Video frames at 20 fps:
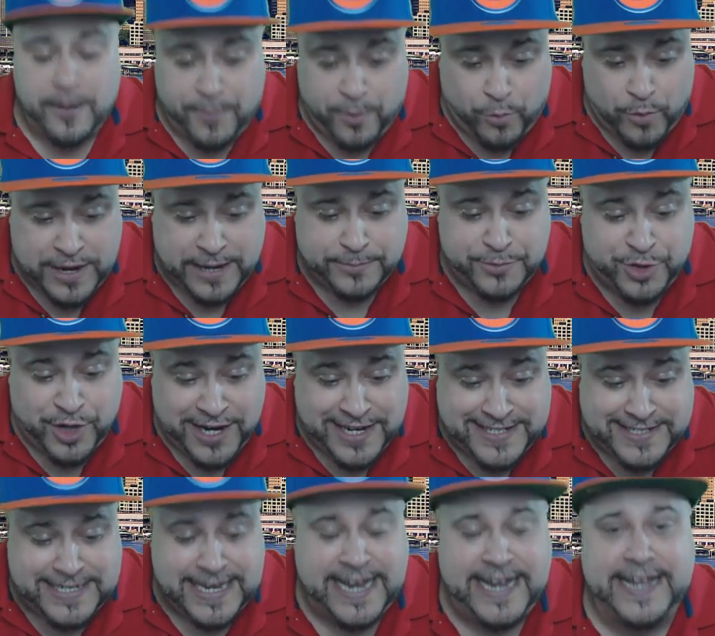But what I'm
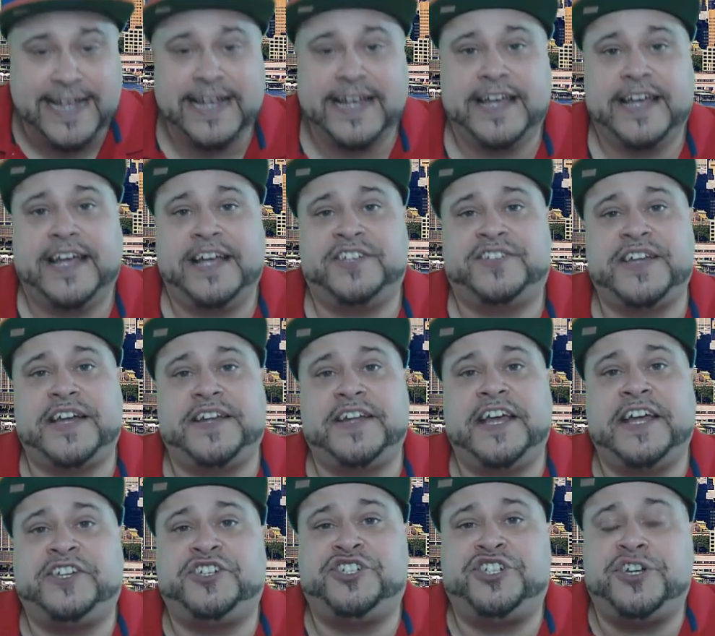trying to say is
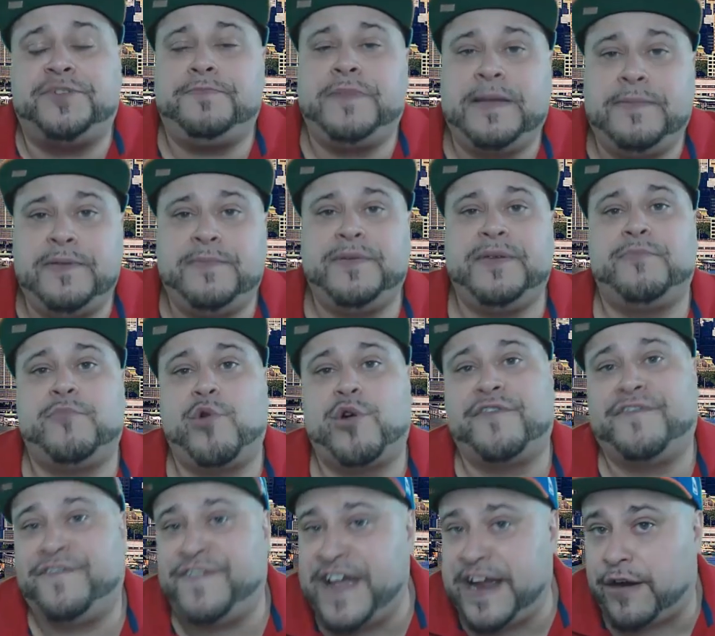that it should maybe be
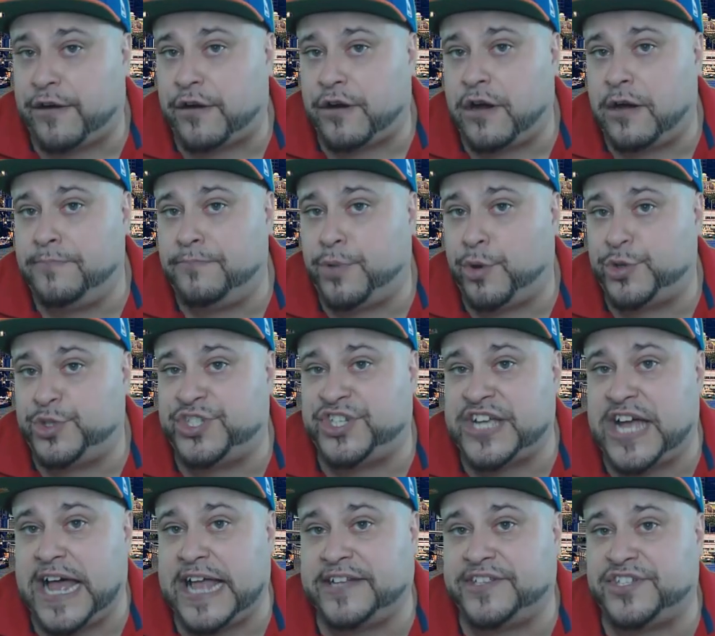more fair on both
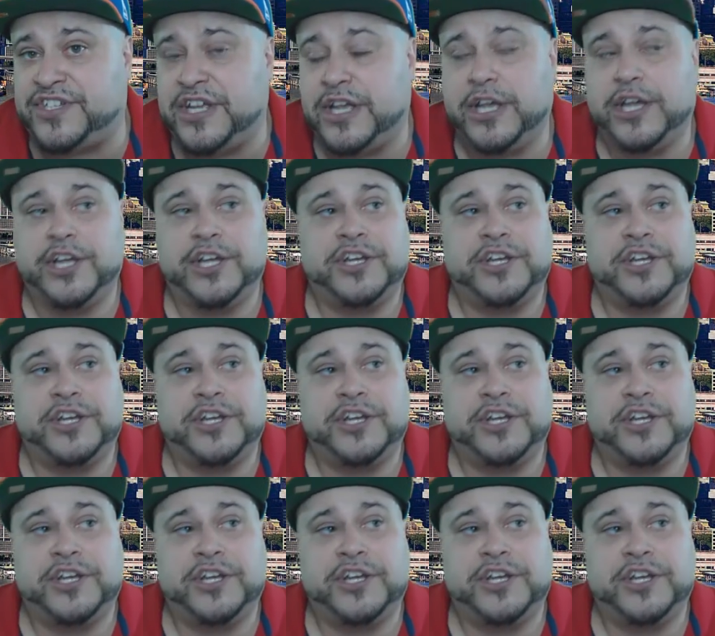sides.